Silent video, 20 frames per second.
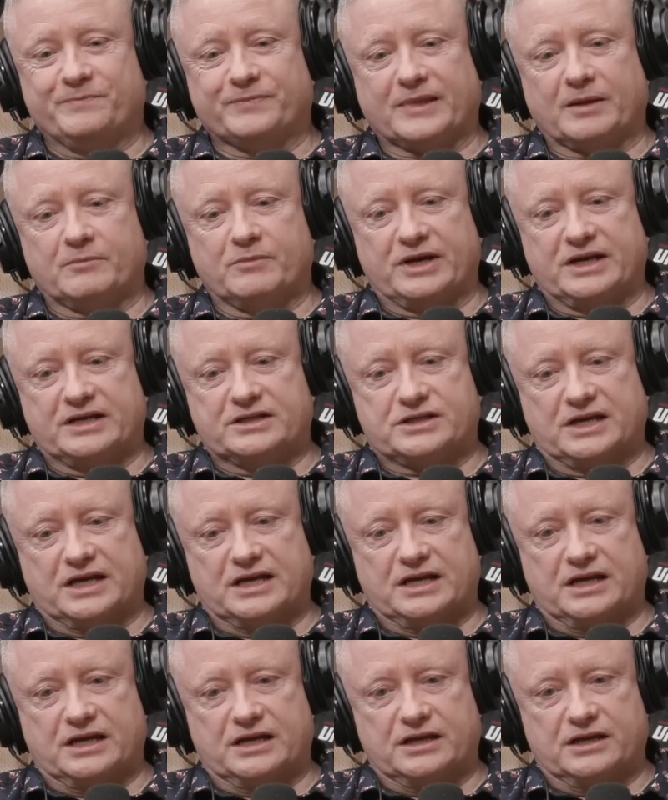But
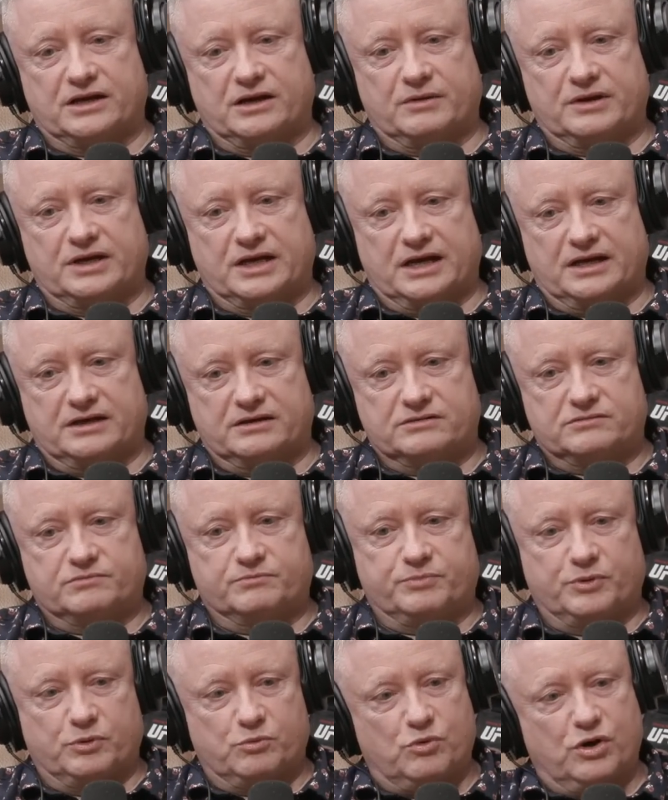you know,
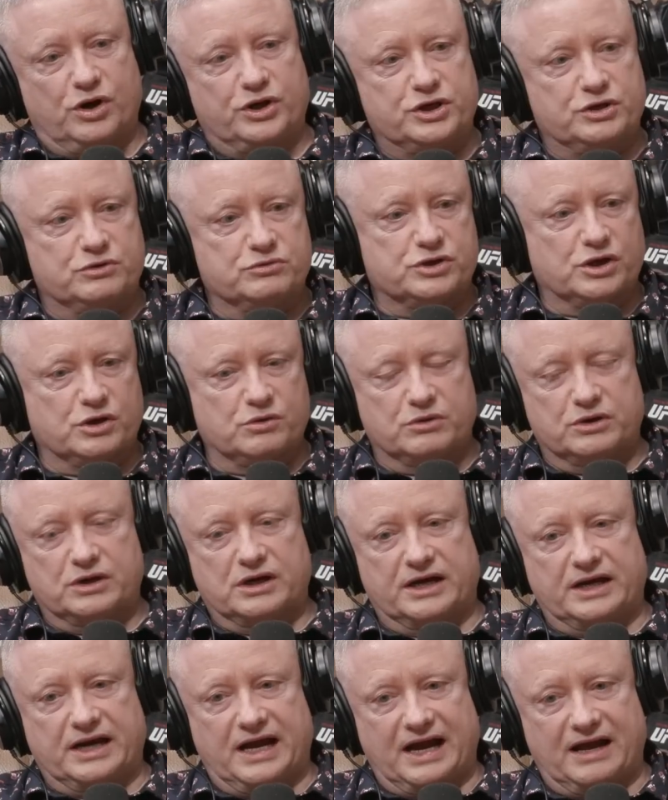but what you do
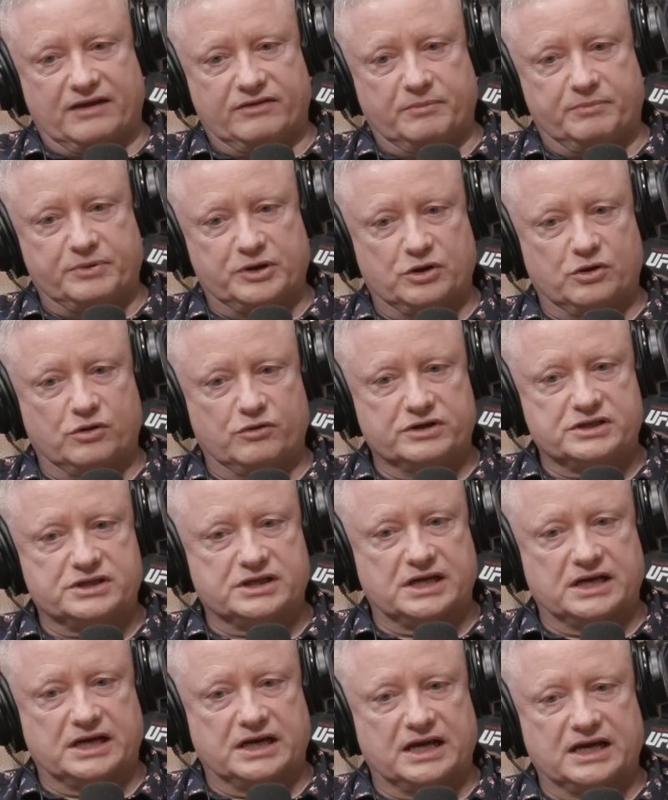and the purity
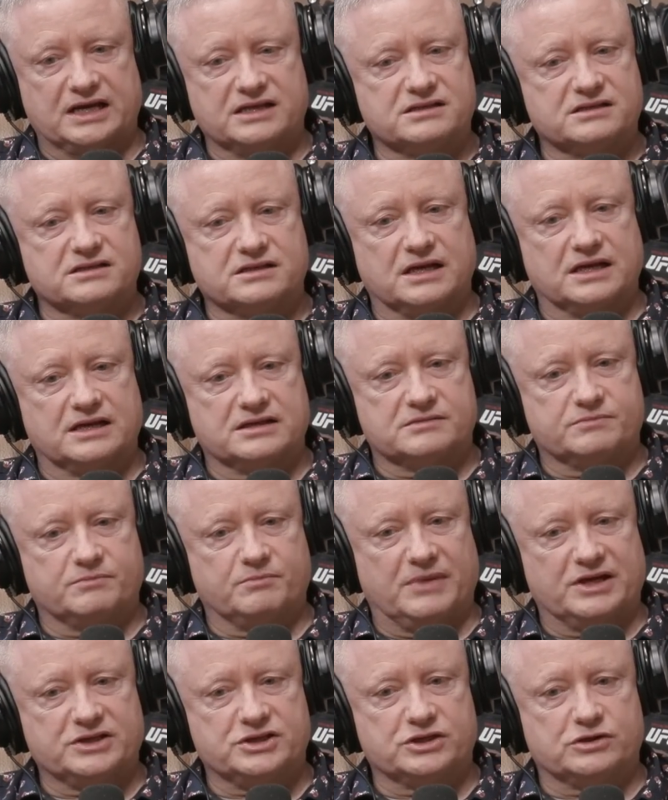in it is
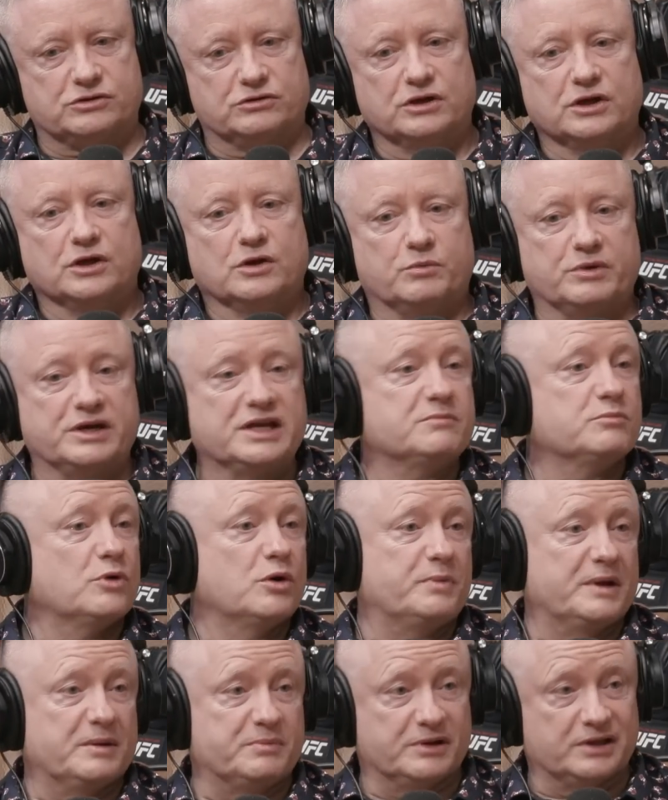magical. We need more
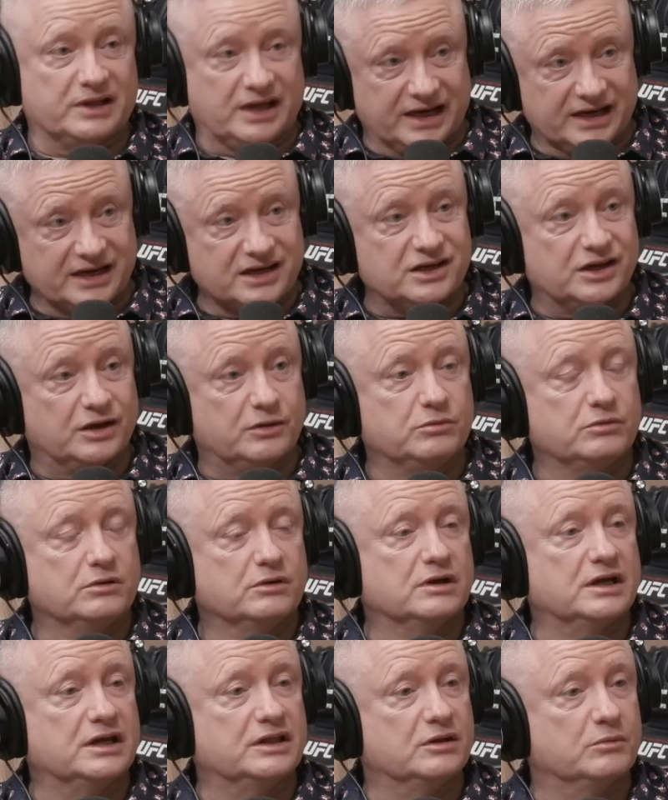people like you
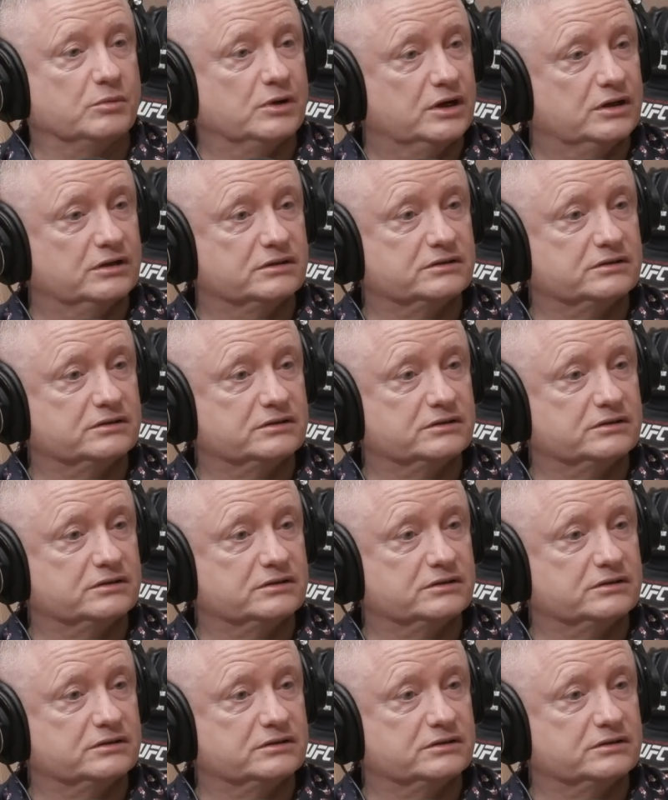in the world.